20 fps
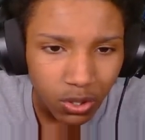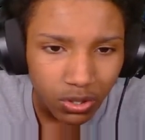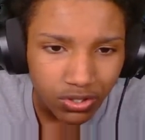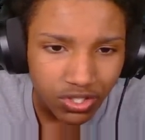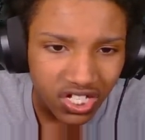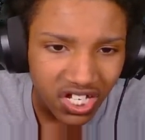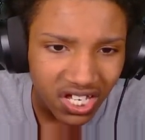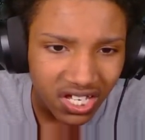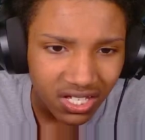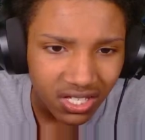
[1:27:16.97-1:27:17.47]

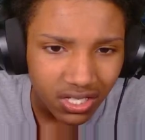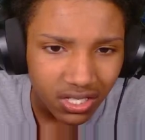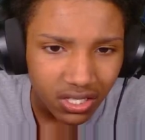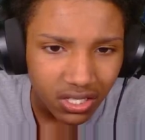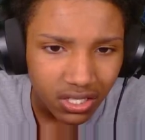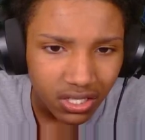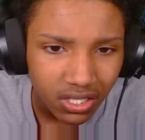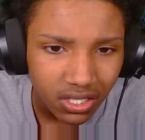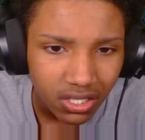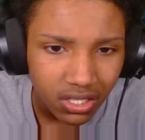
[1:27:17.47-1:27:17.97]
Chad.
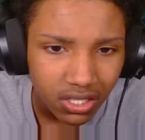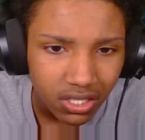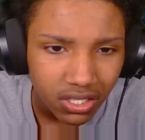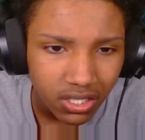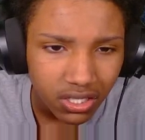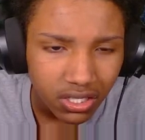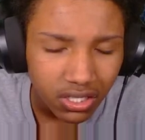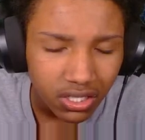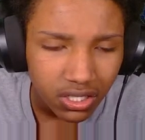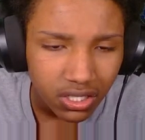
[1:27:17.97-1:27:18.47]

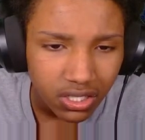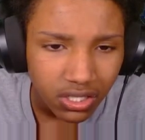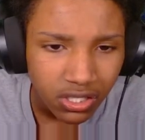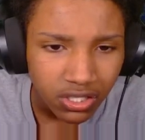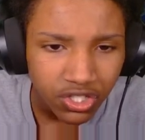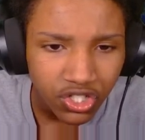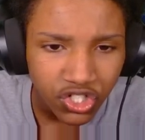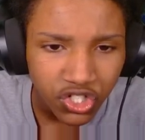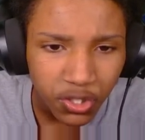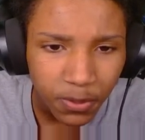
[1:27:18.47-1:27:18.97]
You're
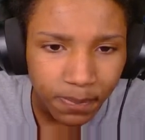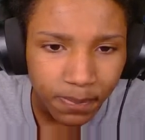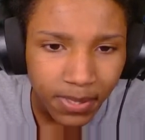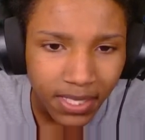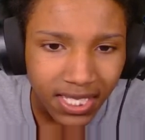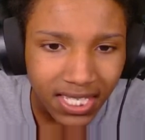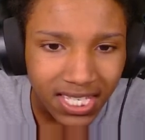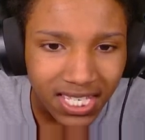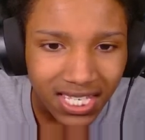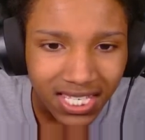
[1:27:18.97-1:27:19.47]
just a
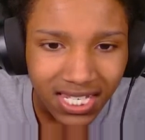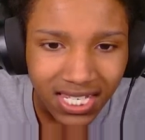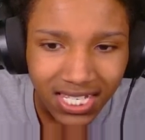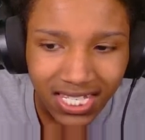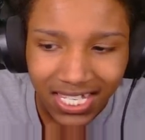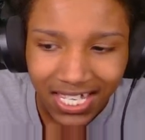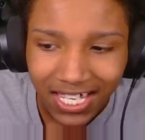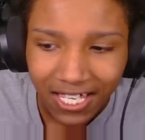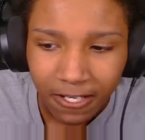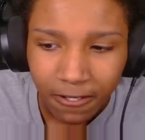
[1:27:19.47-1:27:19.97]
pink kitty
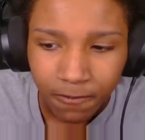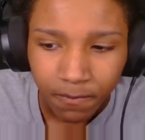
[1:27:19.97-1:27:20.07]
cat